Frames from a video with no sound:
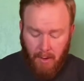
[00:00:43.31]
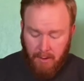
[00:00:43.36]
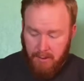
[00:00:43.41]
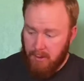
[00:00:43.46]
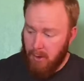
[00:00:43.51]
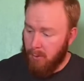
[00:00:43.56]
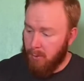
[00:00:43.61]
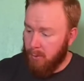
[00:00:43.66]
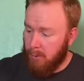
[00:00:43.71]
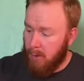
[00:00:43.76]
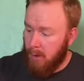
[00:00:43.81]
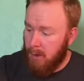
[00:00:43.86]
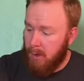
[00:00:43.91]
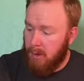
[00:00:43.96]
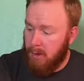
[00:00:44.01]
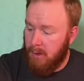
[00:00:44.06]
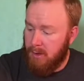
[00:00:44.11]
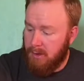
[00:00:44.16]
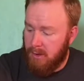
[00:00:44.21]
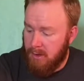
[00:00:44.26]
So
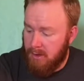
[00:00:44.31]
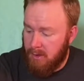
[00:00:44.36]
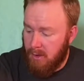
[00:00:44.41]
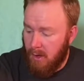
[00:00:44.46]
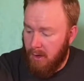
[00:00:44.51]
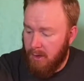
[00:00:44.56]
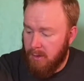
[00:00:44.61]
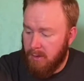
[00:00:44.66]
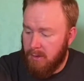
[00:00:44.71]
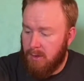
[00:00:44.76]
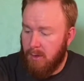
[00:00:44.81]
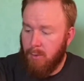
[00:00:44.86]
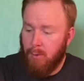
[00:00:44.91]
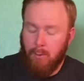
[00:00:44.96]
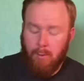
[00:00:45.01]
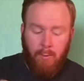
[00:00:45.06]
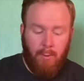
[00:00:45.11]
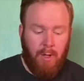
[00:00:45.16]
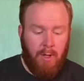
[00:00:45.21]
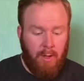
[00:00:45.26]
let's get started. So
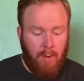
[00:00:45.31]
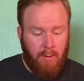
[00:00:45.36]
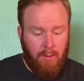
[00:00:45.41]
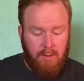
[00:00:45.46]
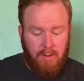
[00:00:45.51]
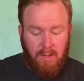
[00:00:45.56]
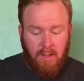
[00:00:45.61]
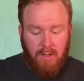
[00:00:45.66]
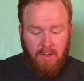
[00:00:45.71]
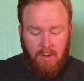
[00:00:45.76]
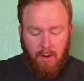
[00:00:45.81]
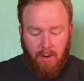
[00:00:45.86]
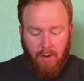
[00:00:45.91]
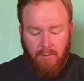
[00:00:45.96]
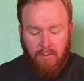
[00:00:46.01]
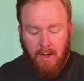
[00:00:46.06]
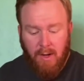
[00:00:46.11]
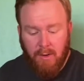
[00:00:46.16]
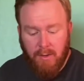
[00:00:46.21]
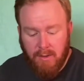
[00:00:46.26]
we use the
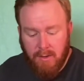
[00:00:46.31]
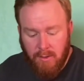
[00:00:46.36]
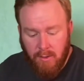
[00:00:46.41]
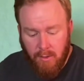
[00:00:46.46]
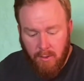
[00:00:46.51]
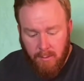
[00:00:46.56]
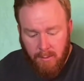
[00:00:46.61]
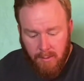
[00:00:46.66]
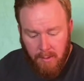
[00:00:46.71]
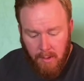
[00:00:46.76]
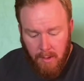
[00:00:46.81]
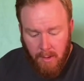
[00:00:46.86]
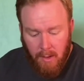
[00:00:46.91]
skirted falcon tube,